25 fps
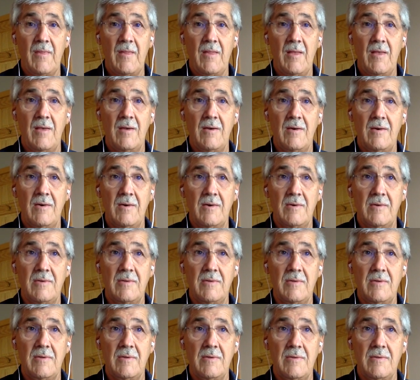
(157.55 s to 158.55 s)
uh,
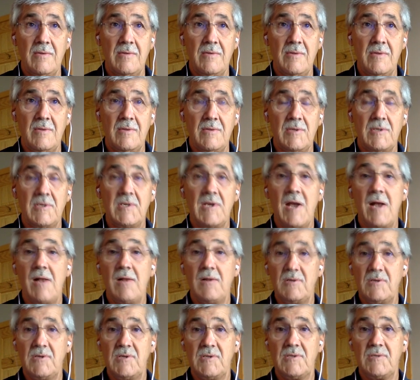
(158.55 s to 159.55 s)
the
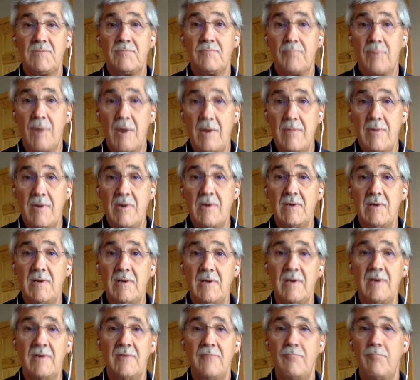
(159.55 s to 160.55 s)
challenges primarily
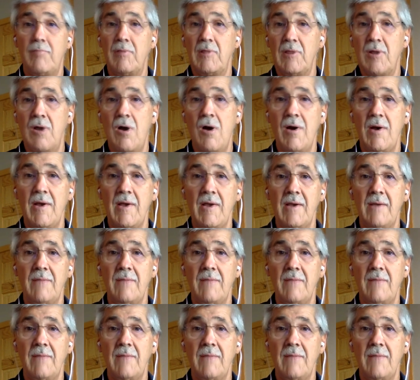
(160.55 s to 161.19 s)
of belonging.